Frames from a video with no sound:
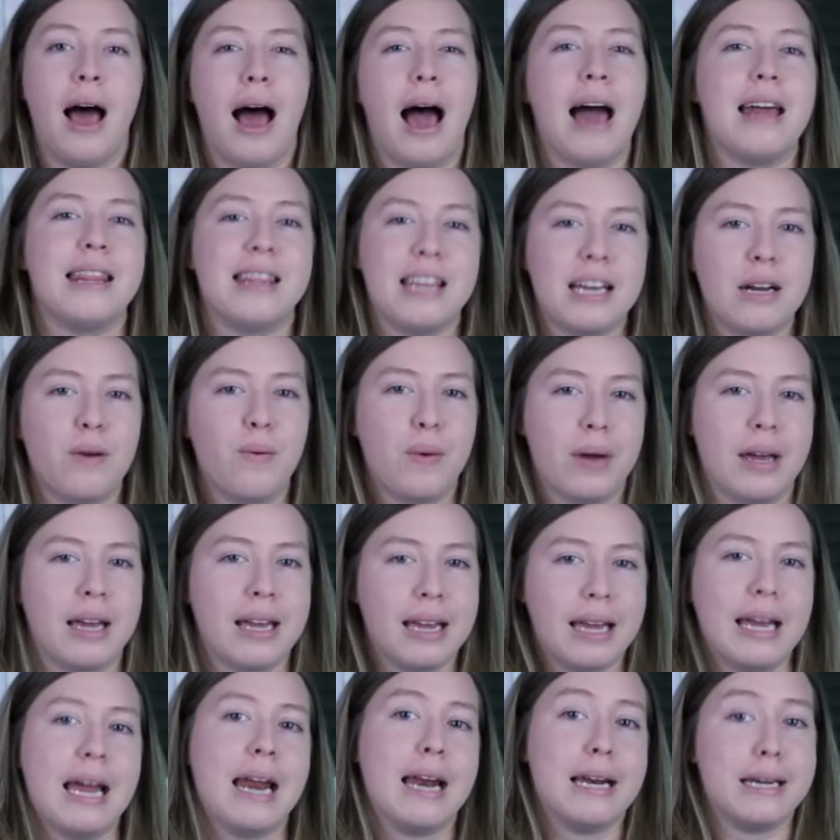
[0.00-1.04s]
I think we
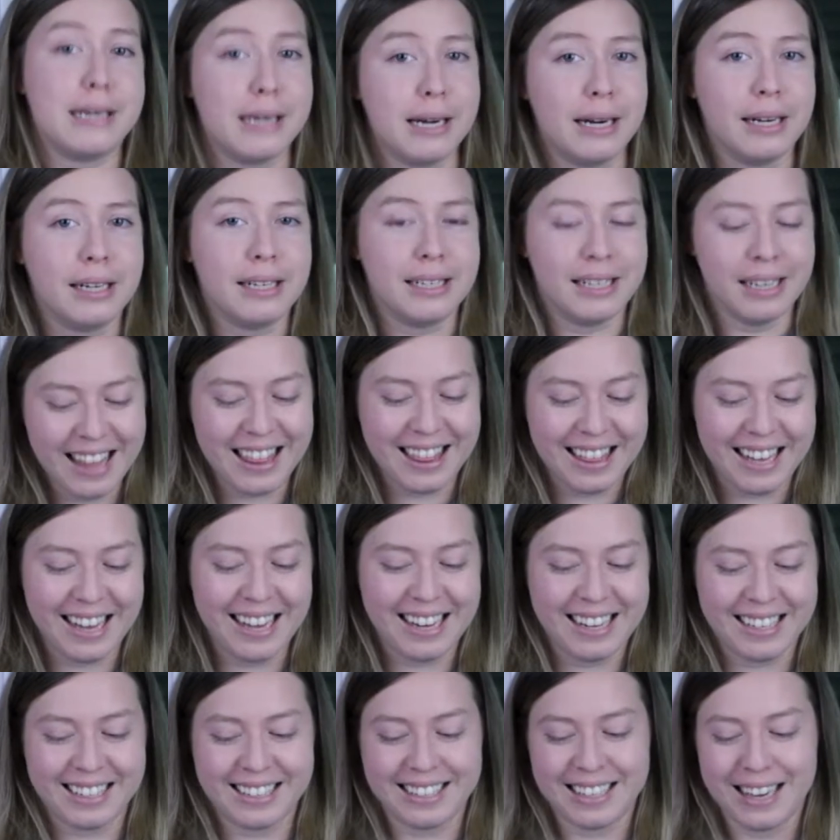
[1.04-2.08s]
can get it done. I
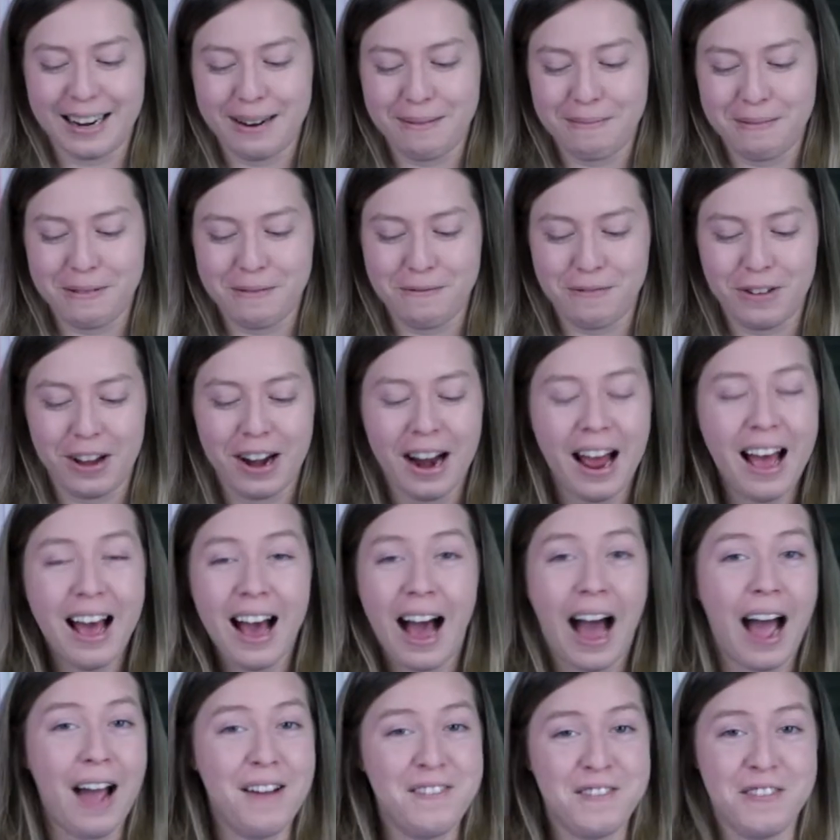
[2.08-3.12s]
think it's gonna be fun.
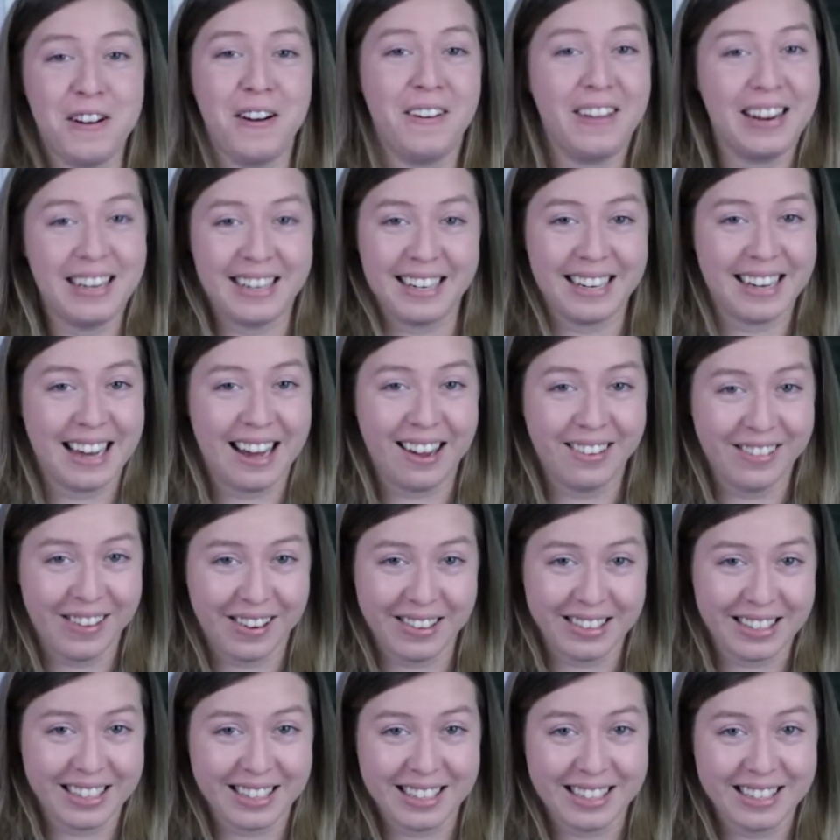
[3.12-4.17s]
I have no idea how
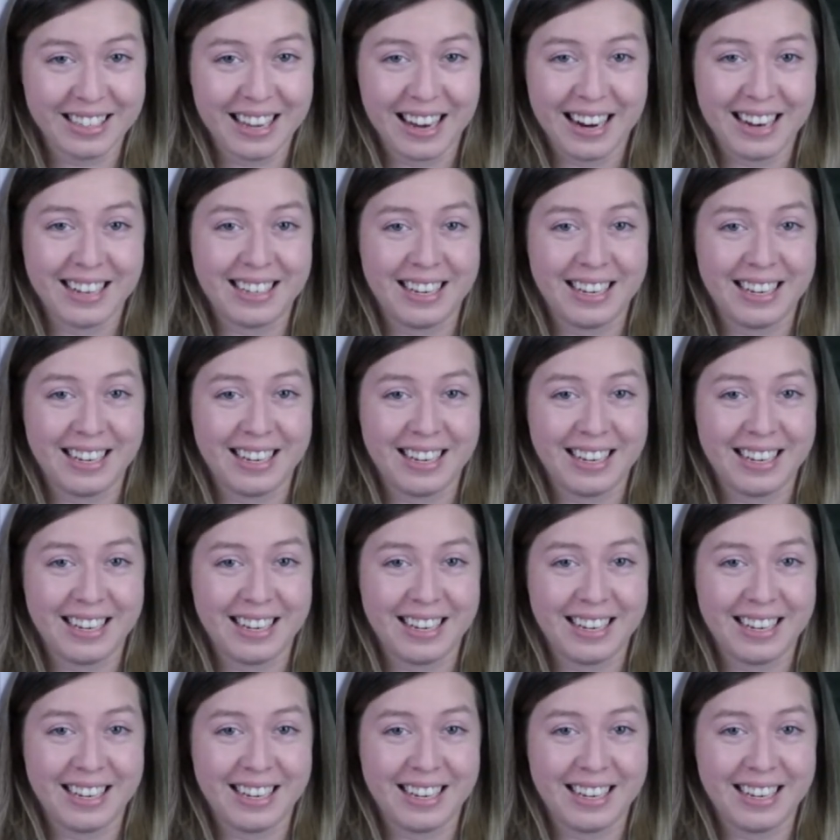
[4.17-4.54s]
long this is gonna